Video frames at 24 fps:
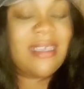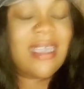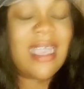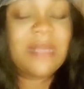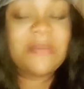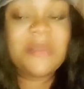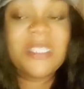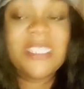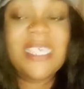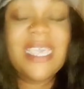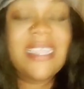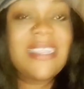
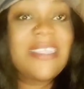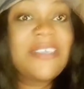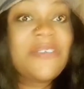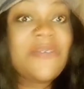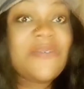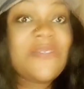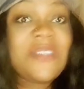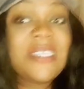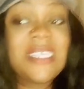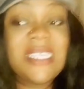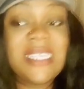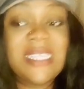I'm telling
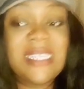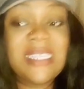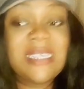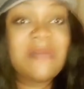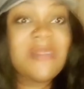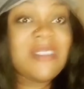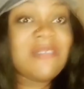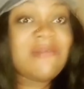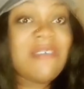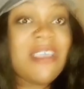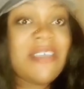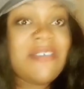you, this
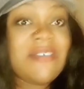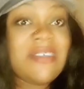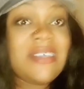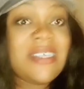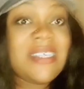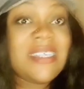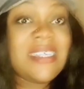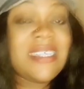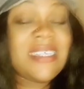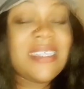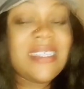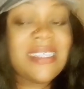seems very,
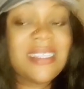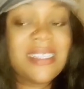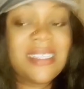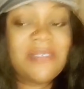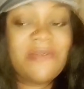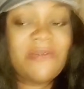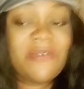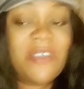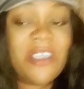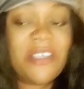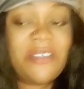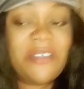
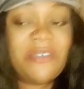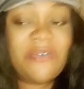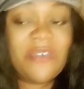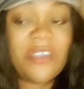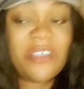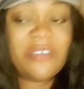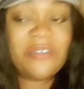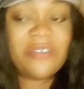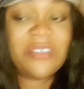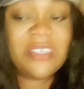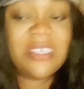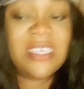very,
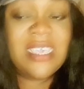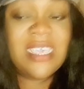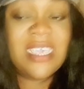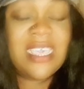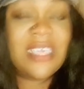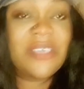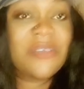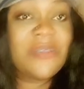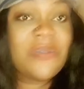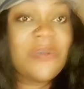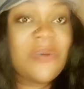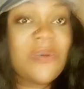very,
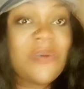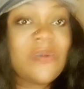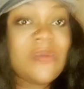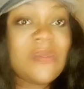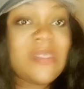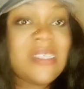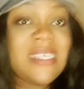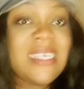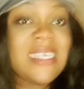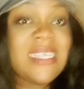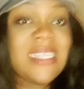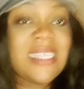you know,
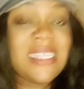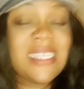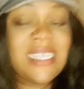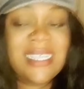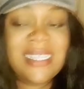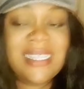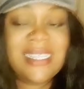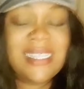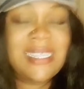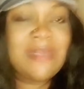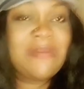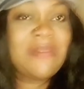easy.
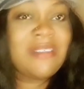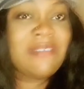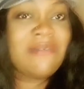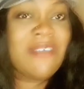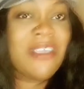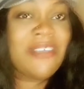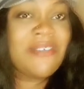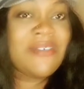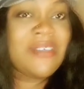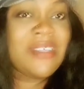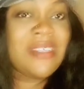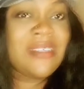It seems
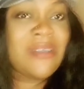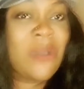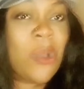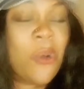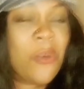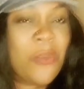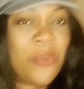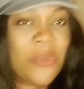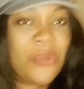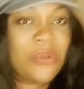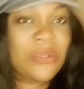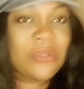very
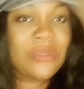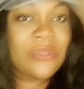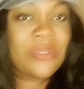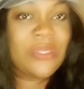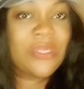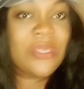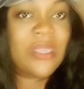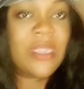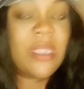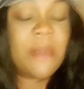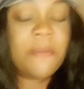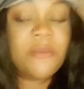
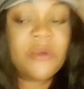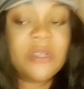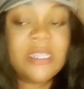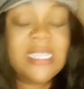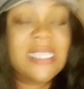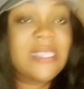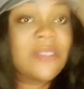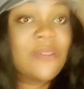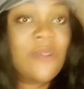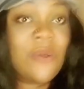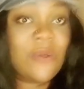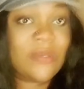common, but
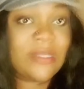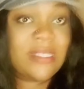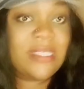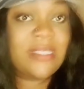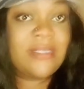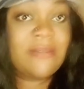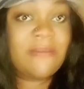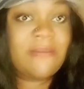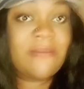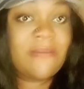it's not.